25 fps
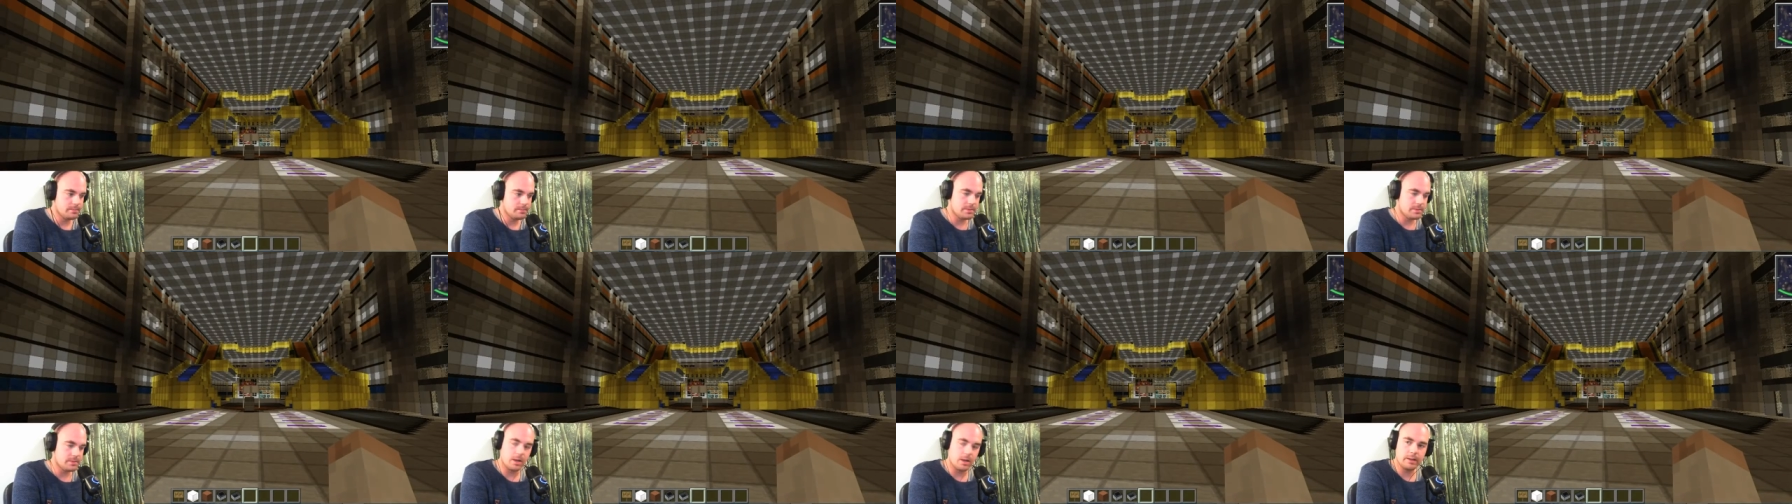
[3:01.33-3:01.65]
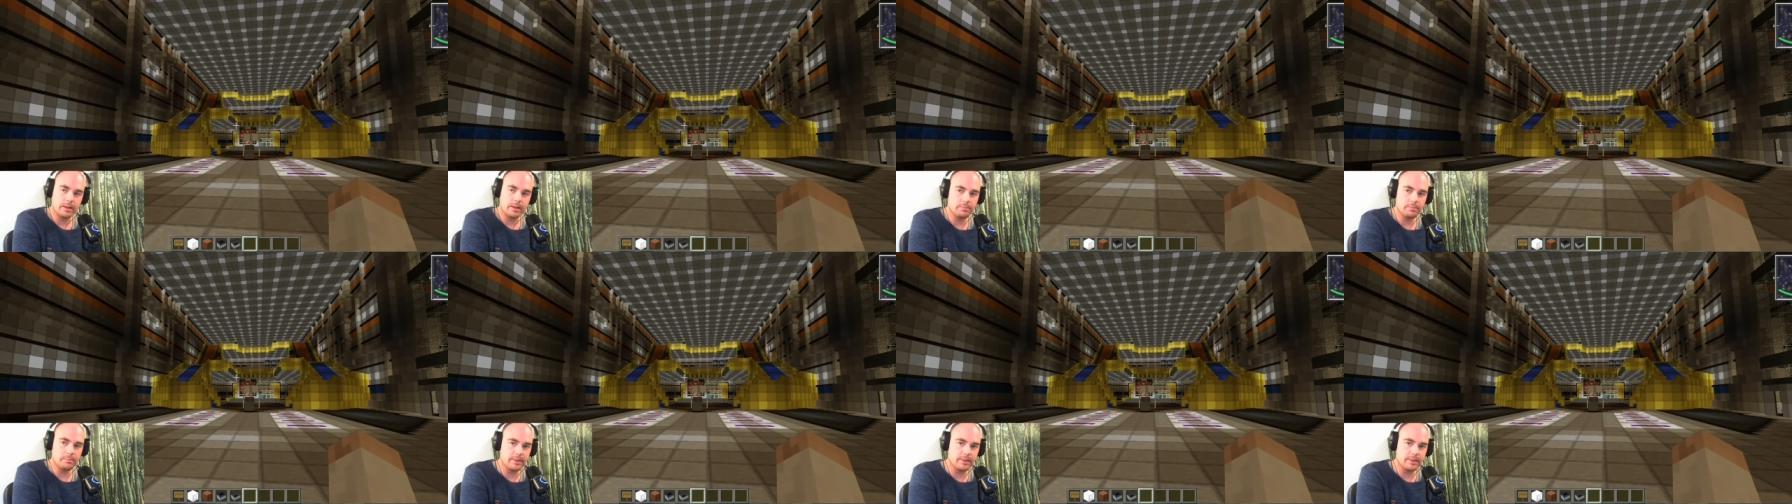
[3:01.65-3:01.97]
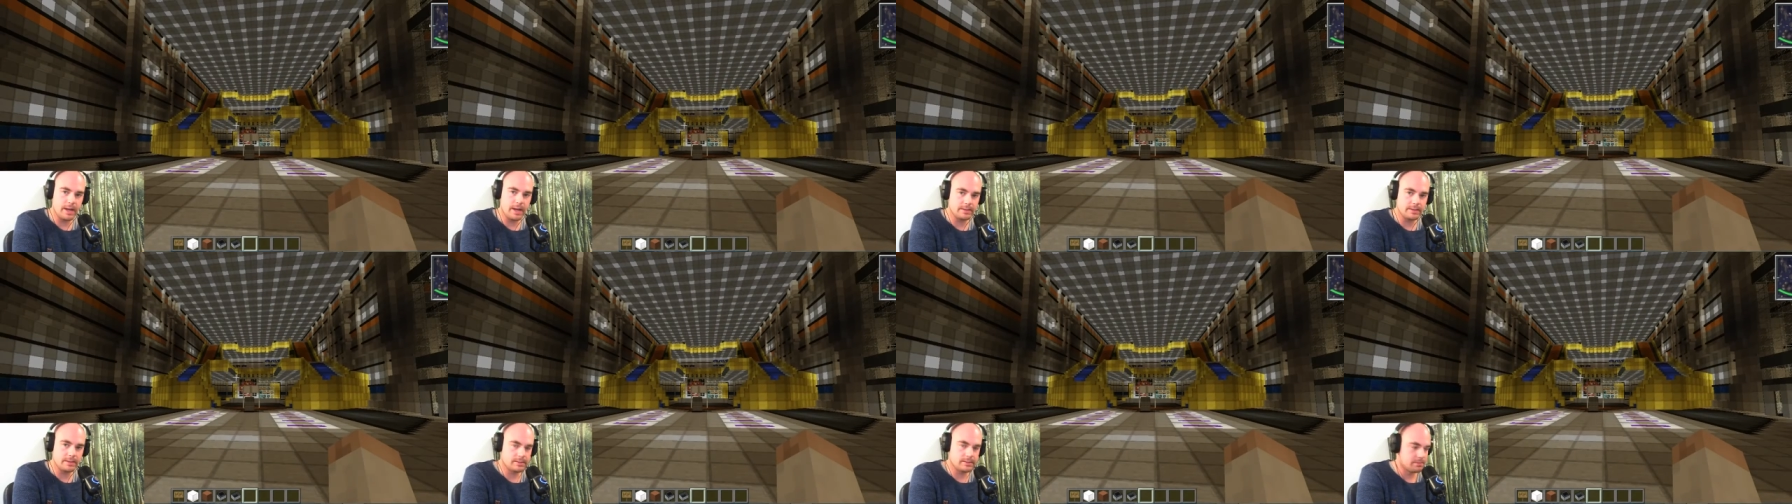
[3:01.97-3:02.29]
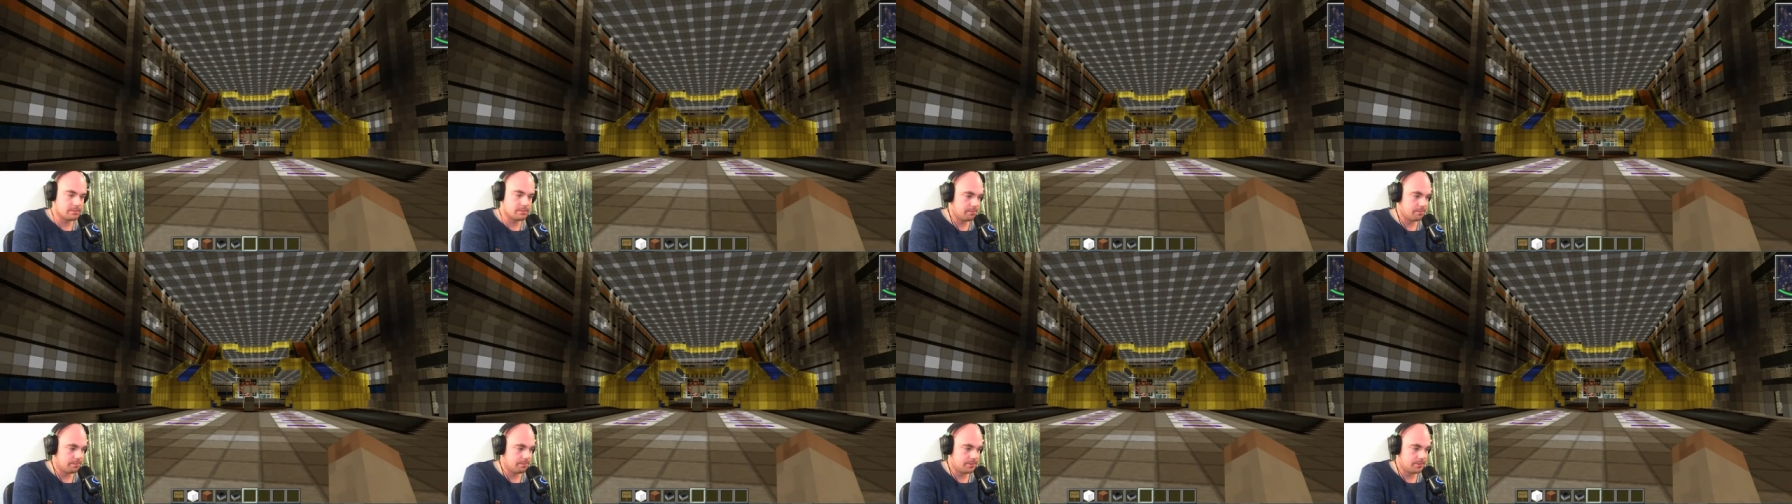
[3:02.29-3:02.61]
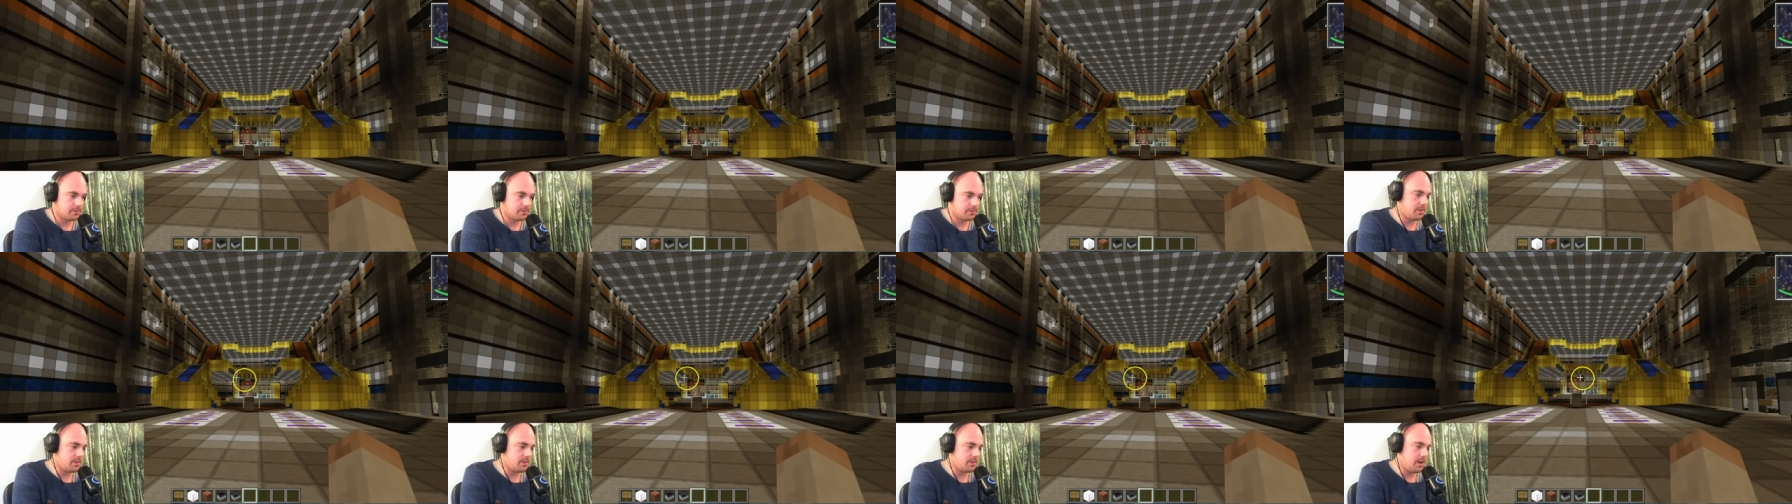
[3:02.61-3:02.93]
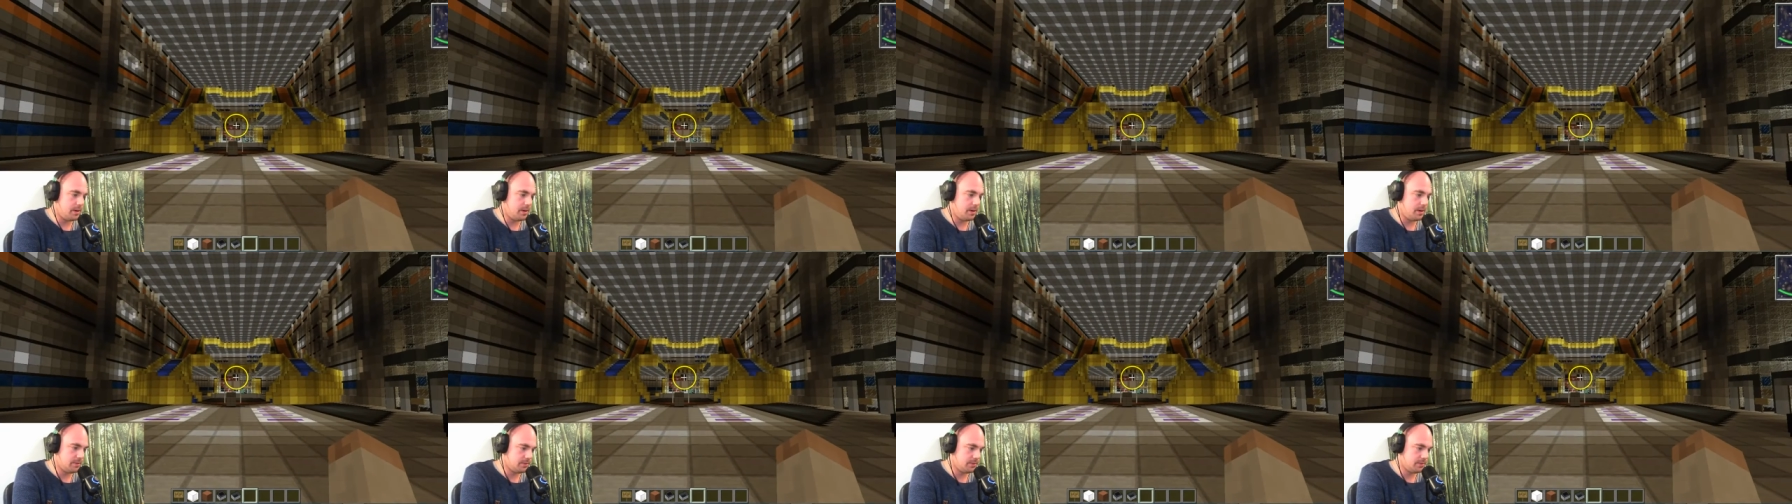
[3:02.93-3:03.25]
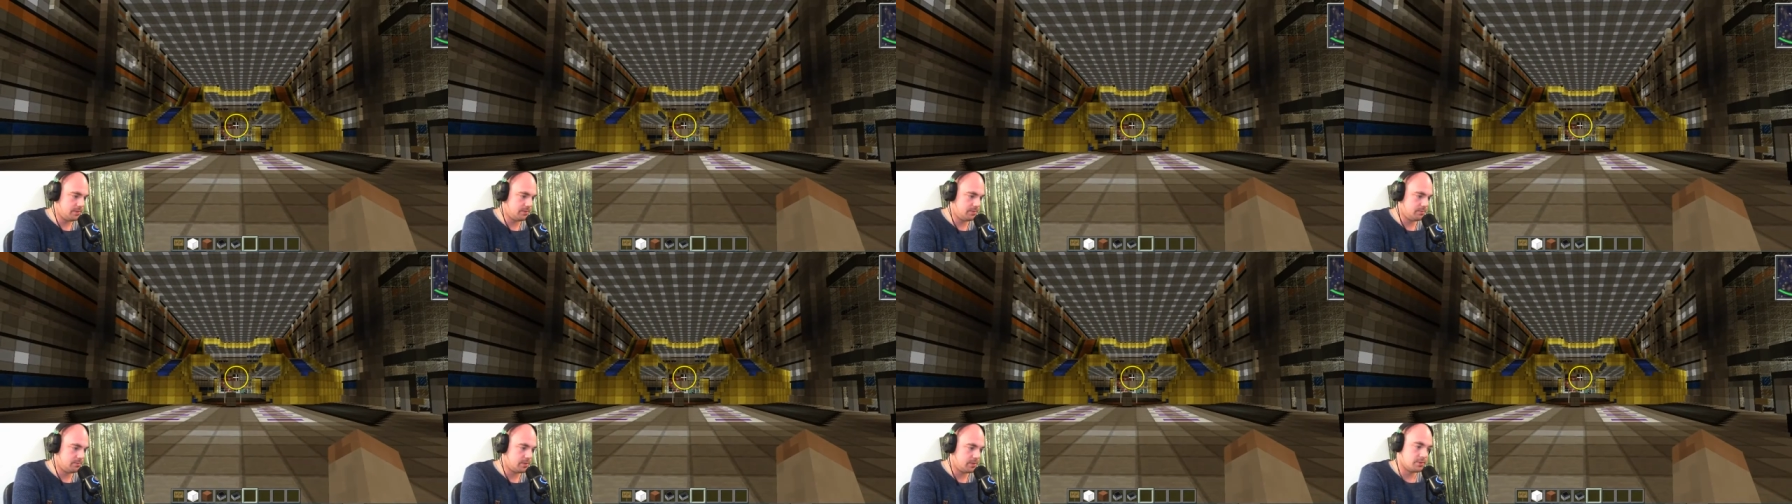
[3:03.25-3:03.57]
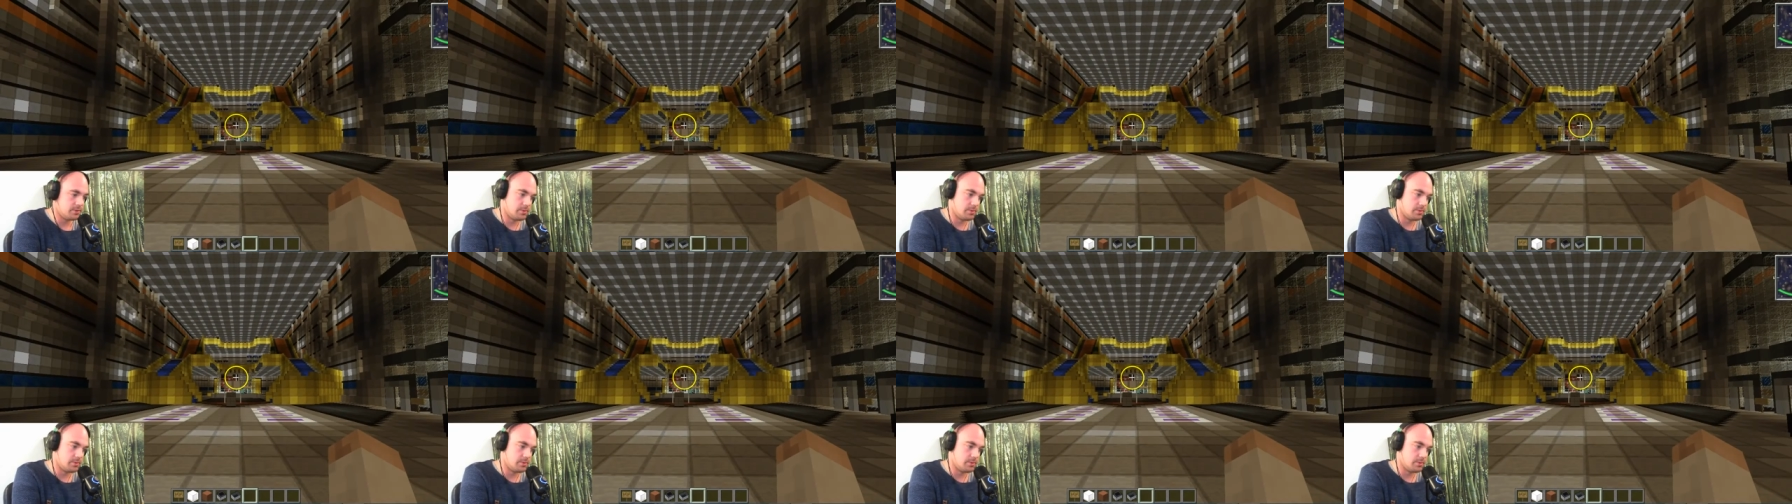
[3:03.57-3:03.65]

It's all in place. The stairs, the